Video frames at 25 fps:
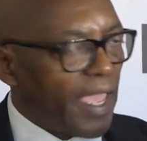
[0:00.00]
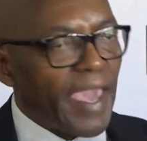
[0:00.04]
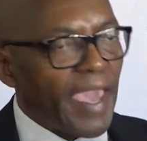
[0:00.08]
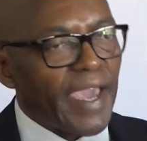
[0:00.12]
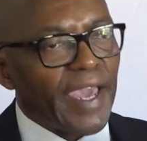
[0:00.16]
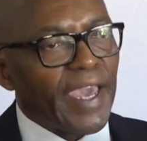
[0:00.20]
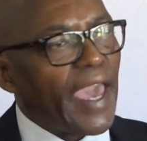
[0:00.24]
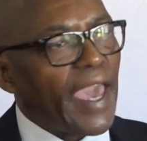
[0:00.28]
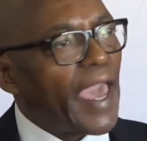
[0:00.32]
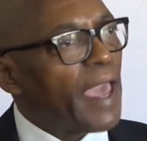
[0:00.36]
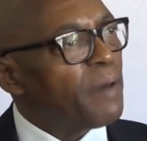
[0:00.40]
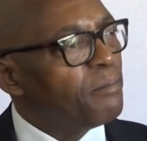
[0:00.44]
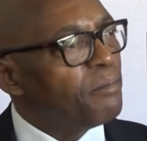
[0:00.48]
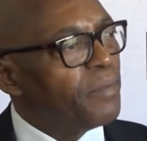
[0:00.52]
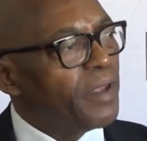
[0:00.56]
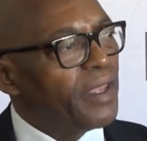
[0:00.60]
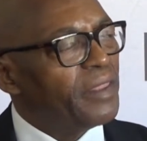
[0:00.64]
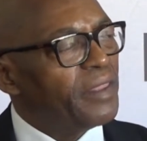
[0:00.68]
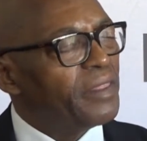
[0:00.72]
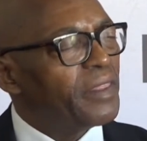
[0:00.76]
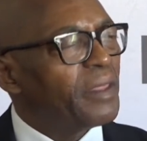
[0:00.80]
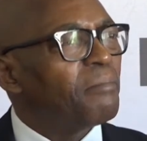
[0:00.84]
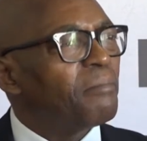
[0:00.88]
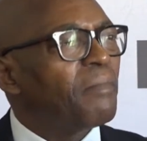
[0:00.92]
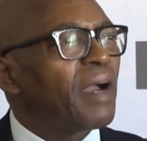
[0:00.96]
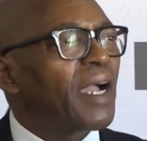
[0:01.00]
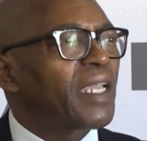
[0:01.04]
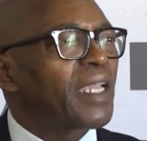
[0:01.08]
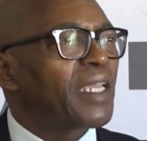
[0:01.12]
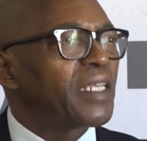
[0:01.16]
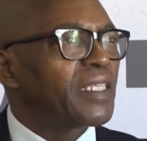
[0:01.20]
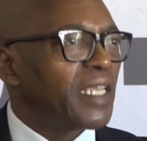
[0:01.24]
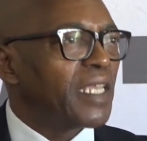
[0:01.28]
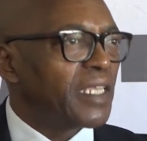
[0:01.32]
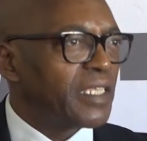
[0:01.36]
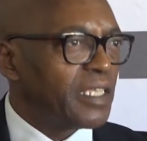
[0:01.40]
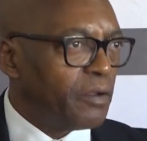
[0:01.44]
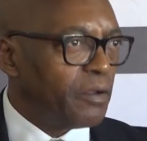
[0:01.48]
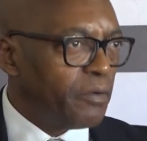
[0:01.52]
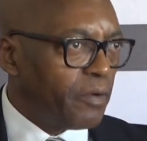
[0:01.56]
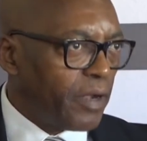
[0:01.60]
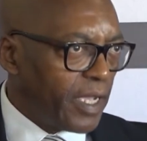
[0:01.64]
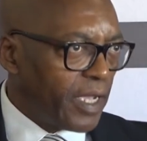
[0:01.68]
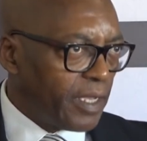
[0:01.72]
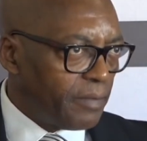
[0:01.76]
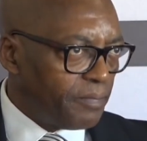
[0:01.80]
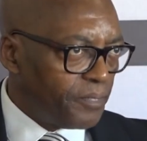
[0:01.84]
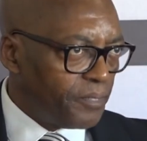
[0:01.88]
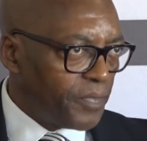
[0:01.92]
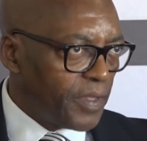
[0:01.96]
a gap in the market
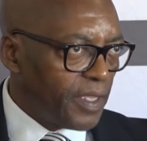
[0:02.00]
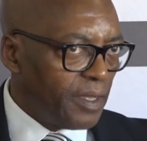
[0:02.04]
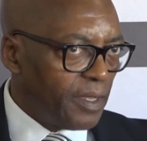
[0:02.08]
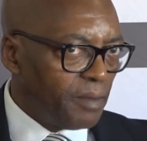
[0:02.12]
anyway,